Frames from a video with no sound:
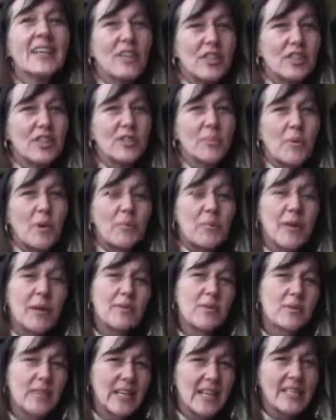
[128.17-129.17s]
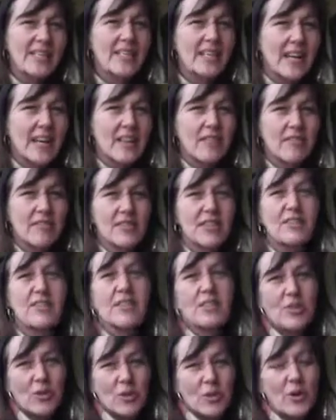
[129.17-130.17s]
Just want people to get together and just
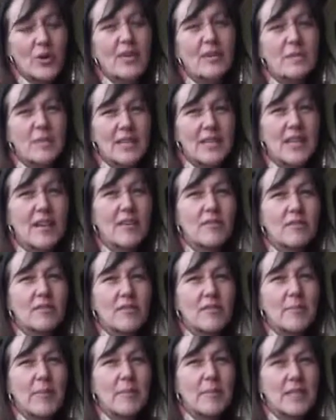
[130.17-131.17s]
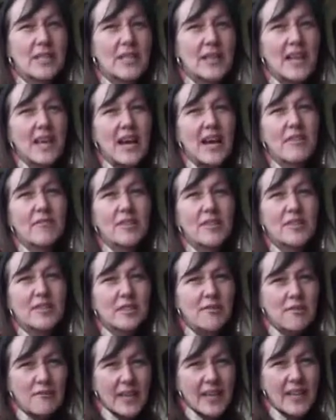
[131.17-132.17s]
enjoy themselves and remember to laugh, because
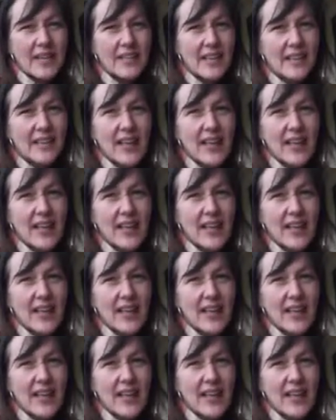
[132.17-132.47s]
I've found